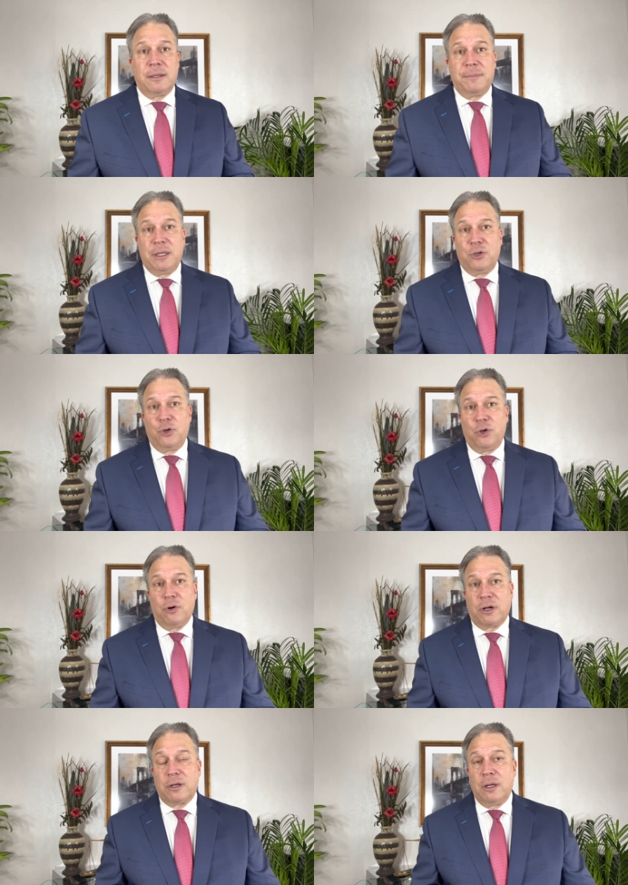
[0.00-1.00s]
in New York.
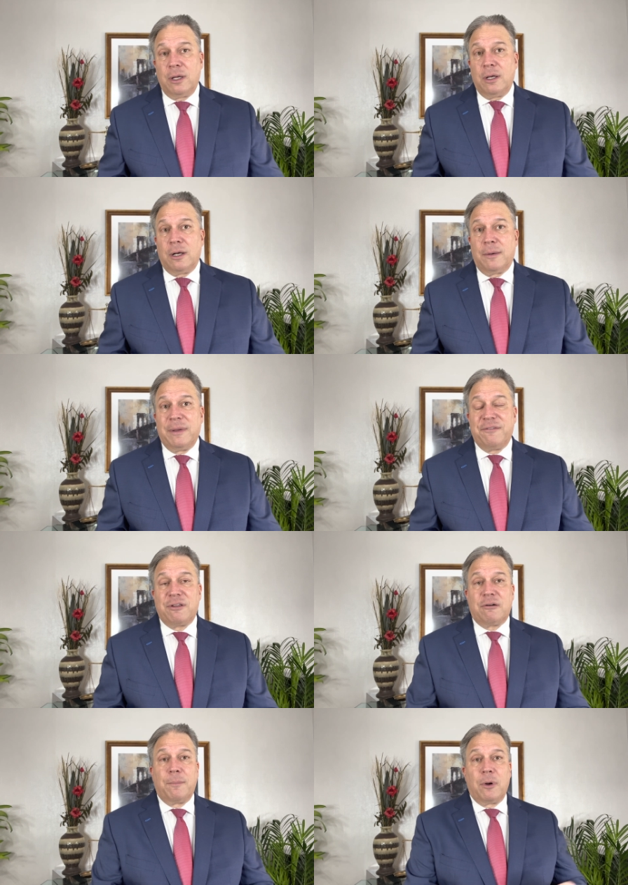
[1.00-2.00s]
If
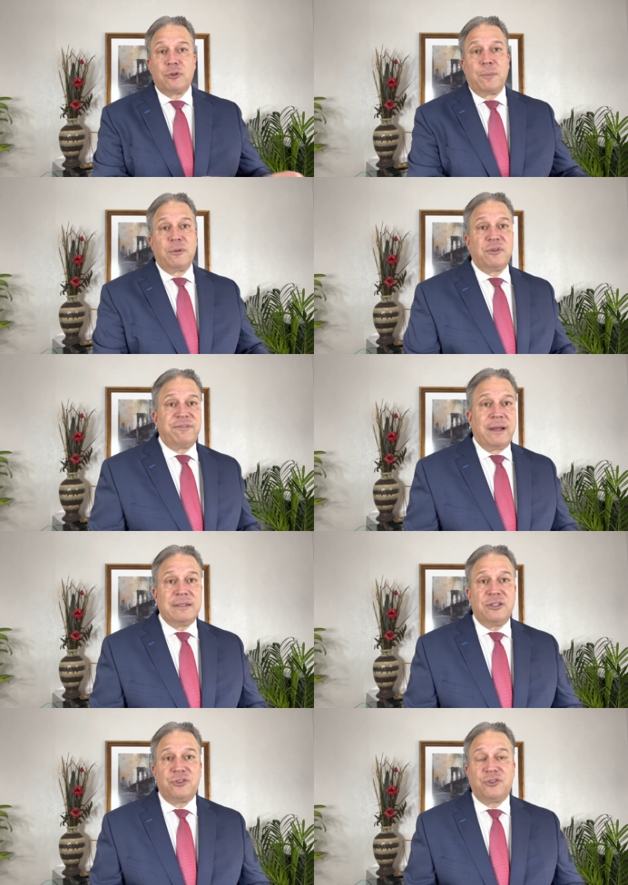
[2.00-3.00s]
there are multiple
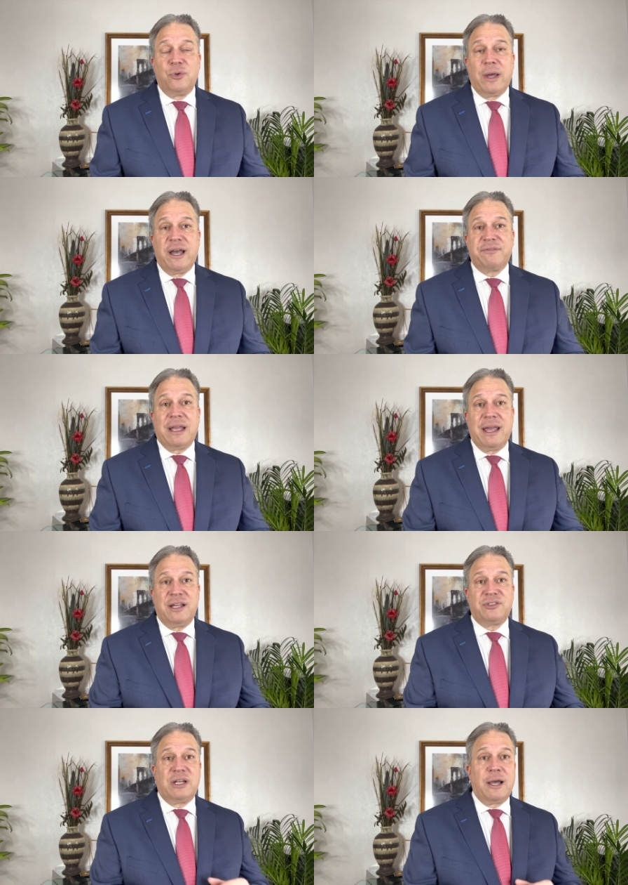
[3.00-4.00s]
defendants, you have to
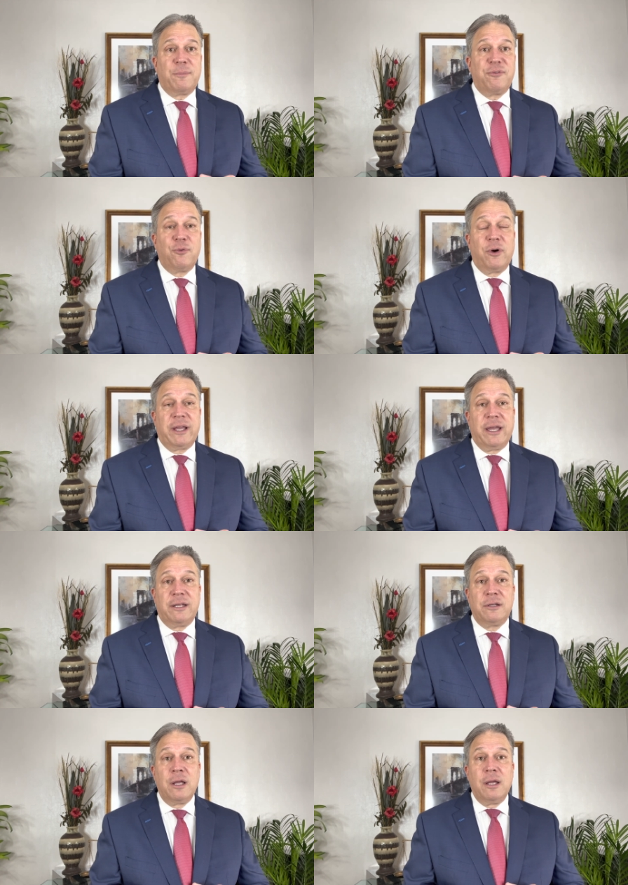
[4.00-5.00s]
hash it out
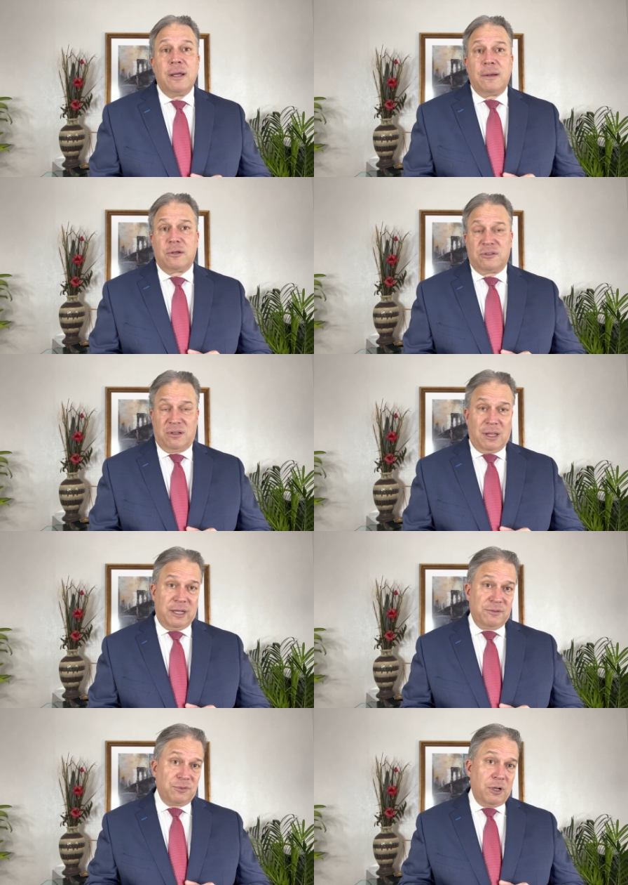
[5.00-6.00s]
beforehand, because a lot
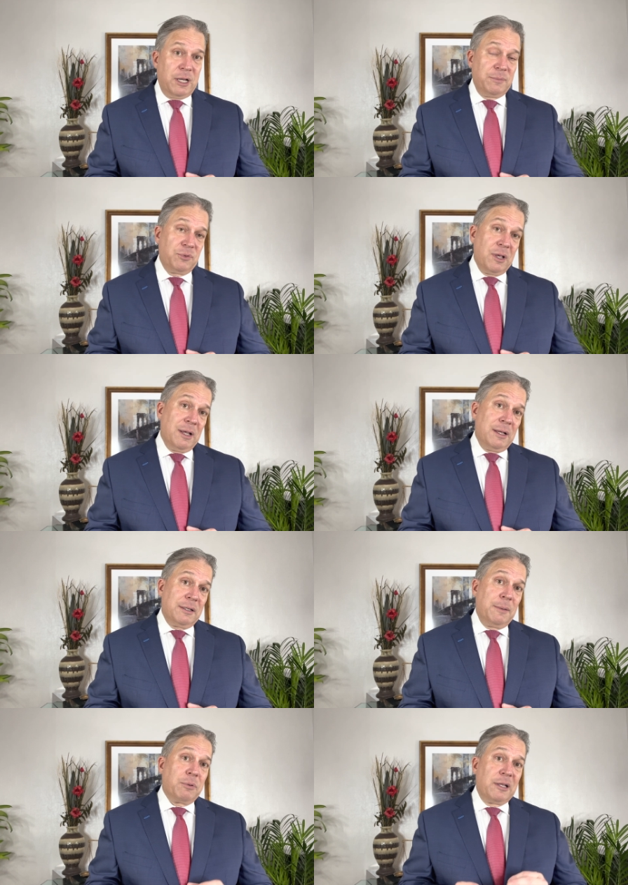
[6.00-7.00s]
of times
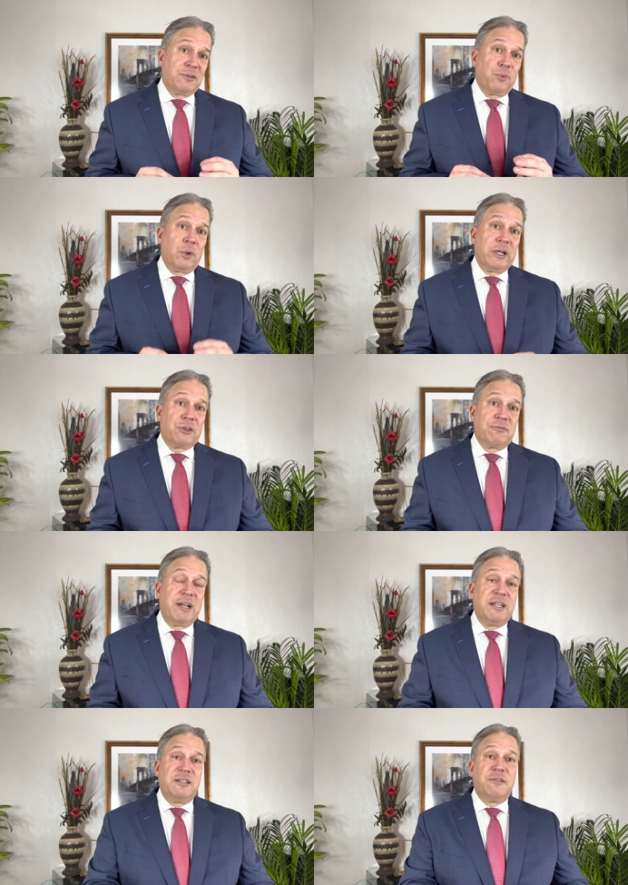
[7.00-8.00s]
the plaintiff will get
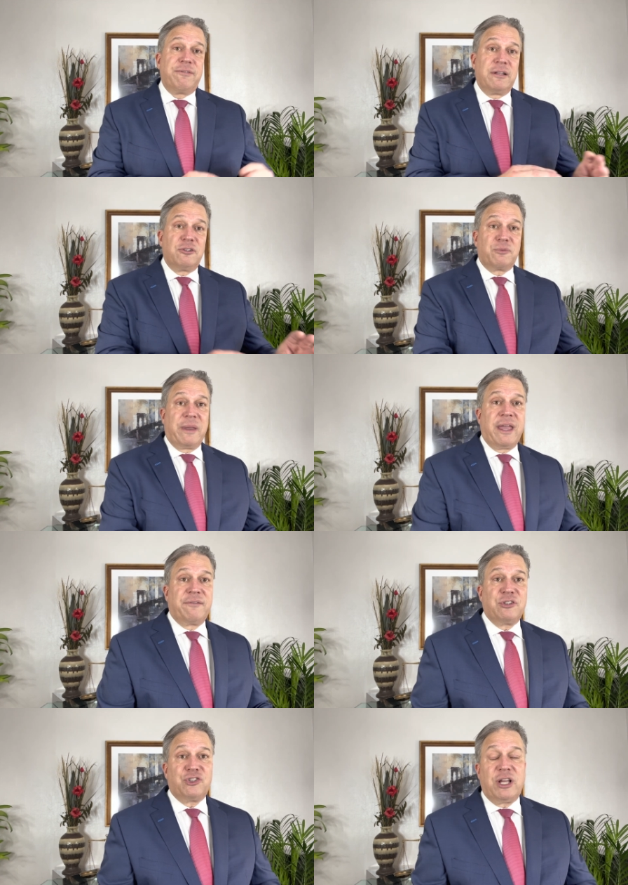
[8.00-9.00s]
3, the defendants may have
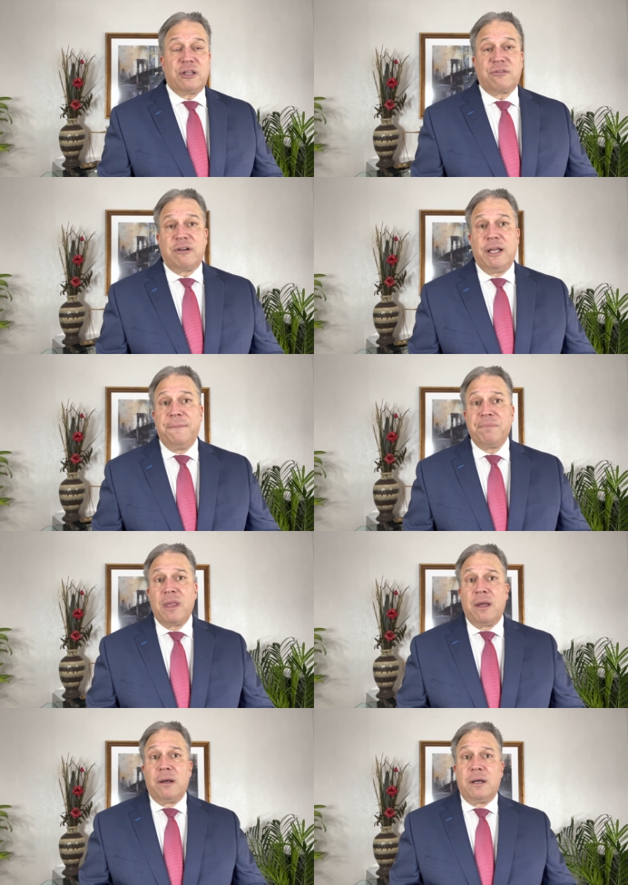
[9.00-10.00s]
to share 3.
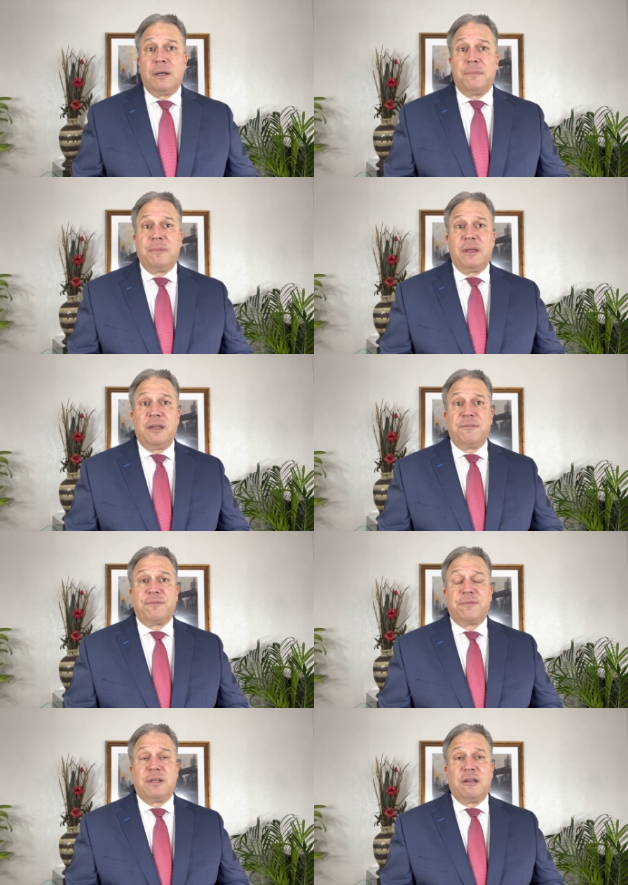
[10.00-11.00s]
If
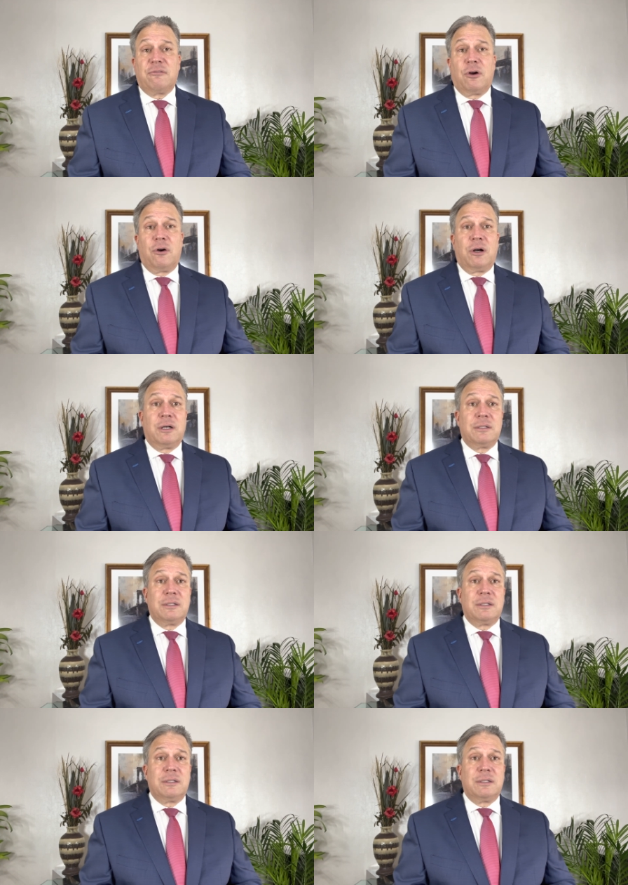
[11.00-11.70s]
there are